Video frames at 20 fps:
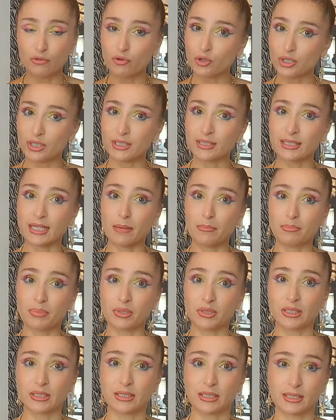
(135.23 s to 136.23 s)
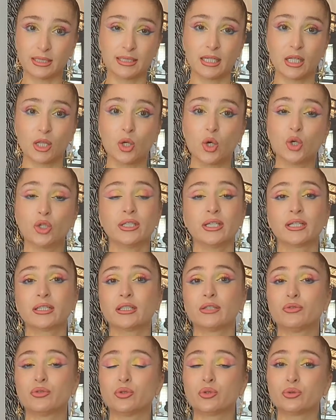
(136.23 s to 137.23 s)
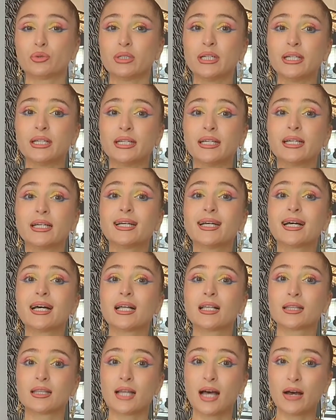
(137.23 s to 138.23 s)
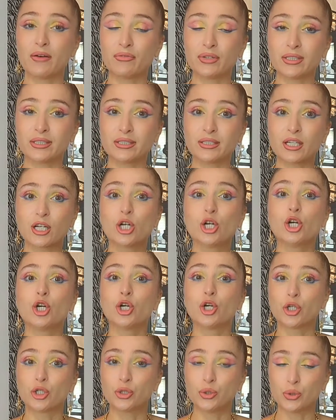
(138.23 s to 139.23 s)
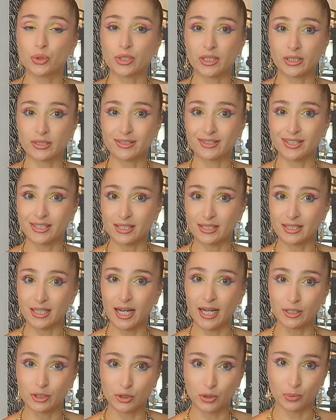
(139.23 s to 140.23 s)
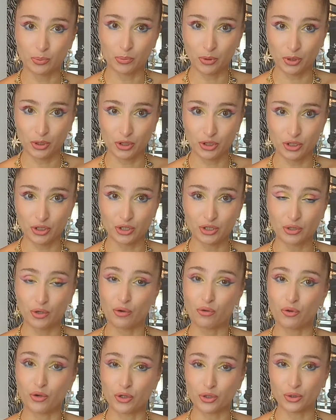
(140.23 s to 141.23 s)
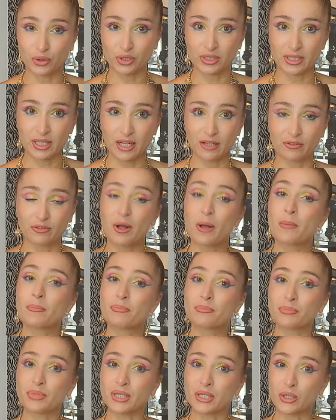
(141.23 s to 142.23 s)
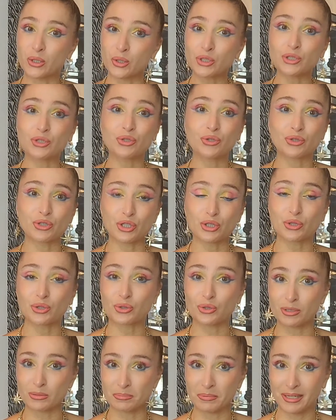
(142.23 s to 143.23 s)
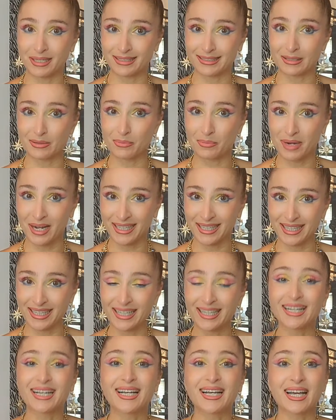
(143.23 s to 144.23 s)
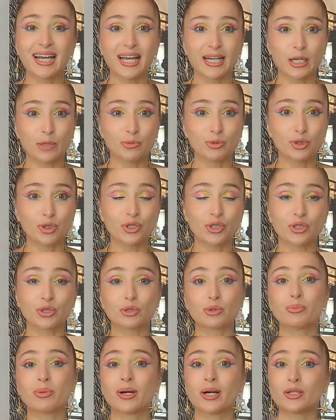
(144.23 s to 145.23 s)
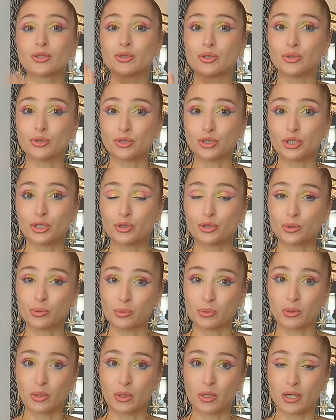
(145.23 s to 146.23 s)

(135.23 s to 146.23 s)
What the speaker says: for example, in a salon, and if you really love it, you can decide to purchase for yourself because you need to spend money. And I'm talking about you need to,